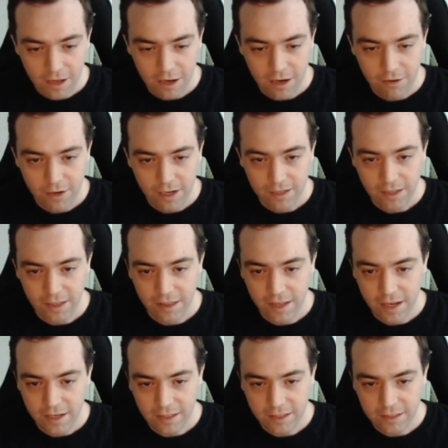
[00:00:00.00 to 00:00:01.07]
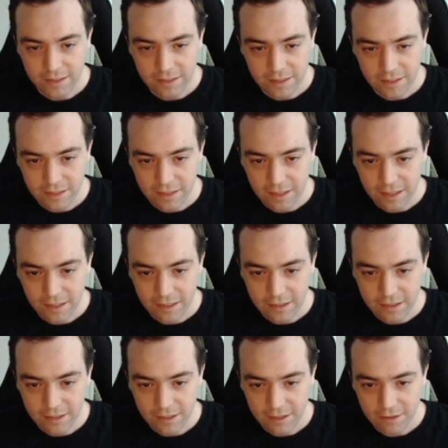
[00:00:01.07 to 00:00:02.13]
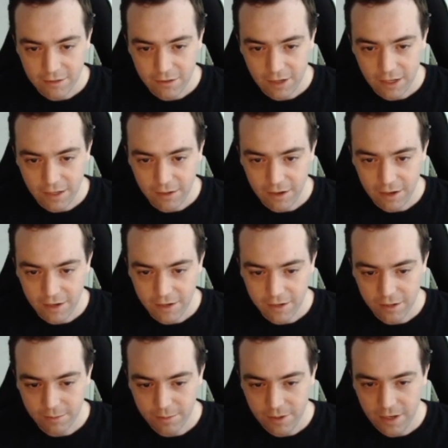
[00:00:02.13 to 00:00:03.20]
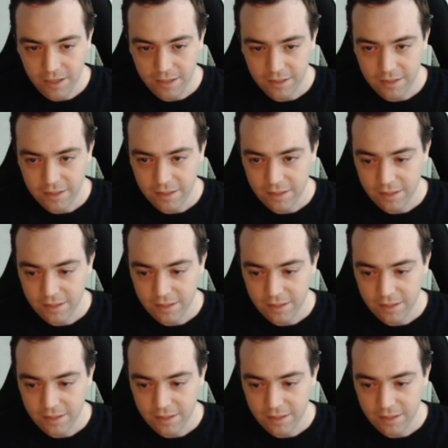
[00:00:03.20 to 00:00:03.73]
Right, and that is stage 3, onto the boss.